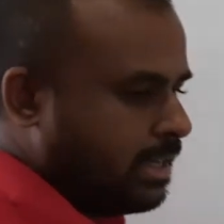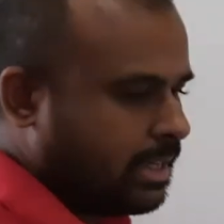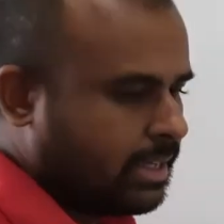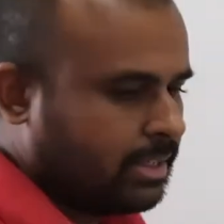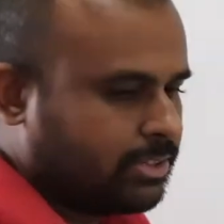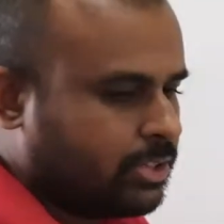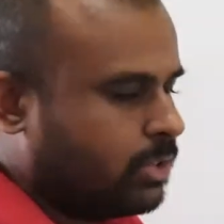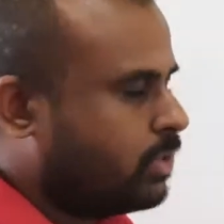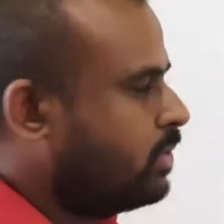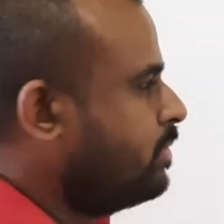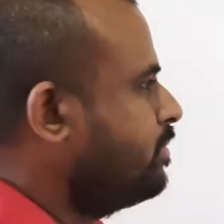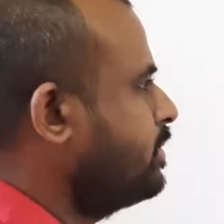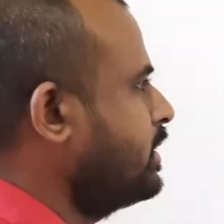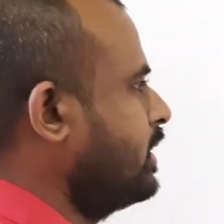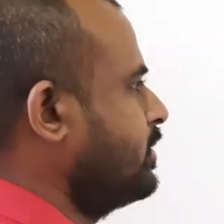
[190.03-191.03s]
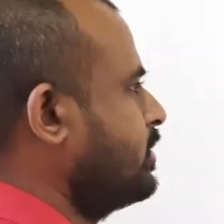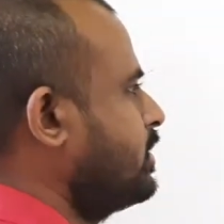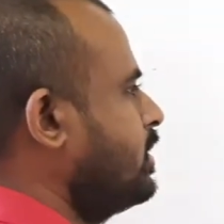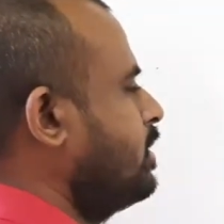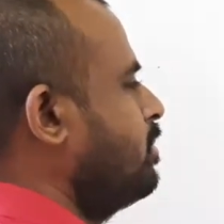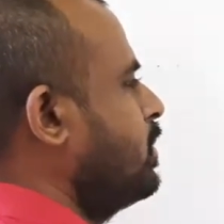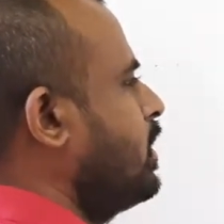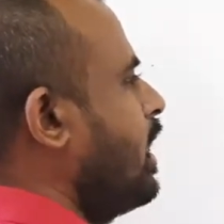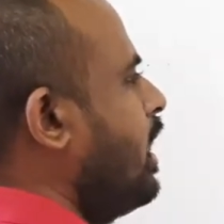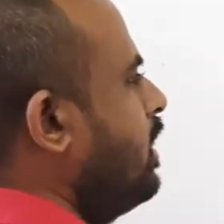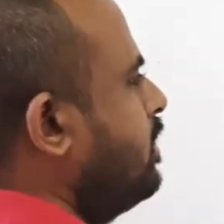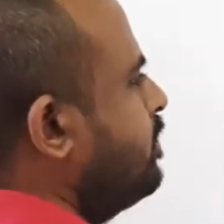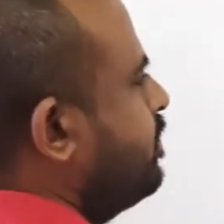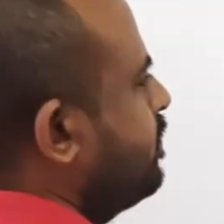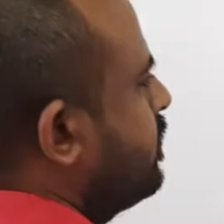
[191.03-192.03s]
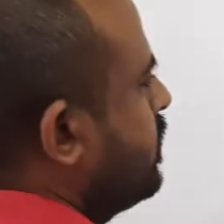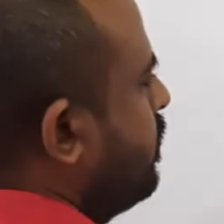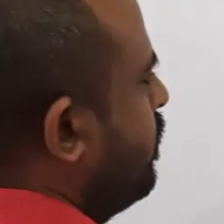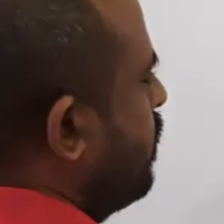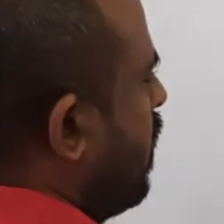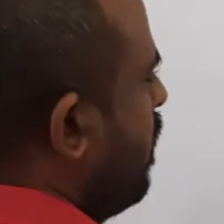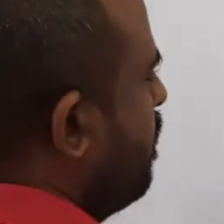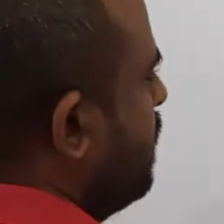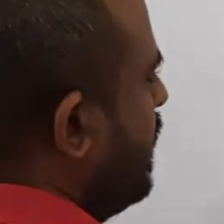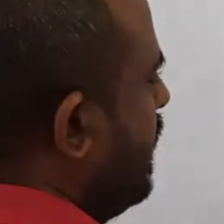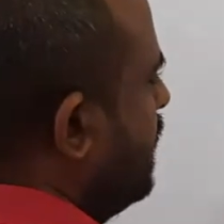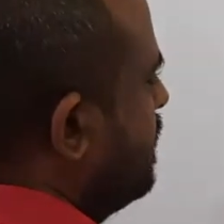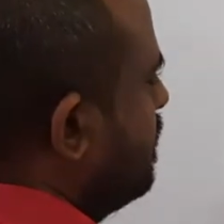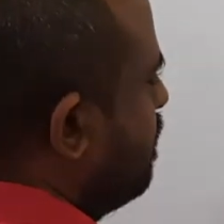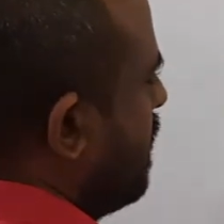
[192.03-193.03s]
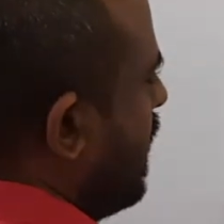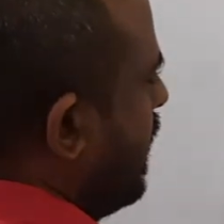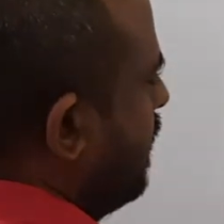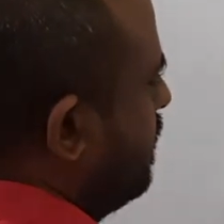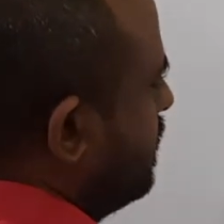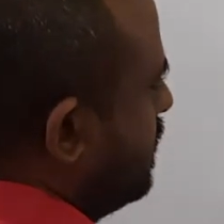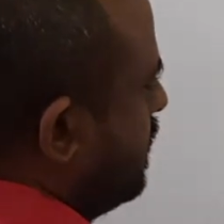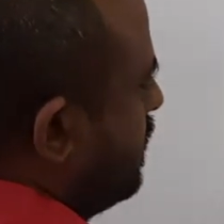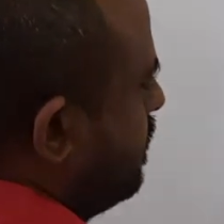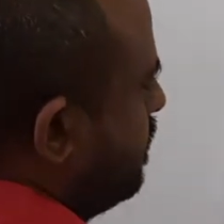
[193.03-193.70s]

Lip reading: Yes or no? Yes. Puta, from the list price,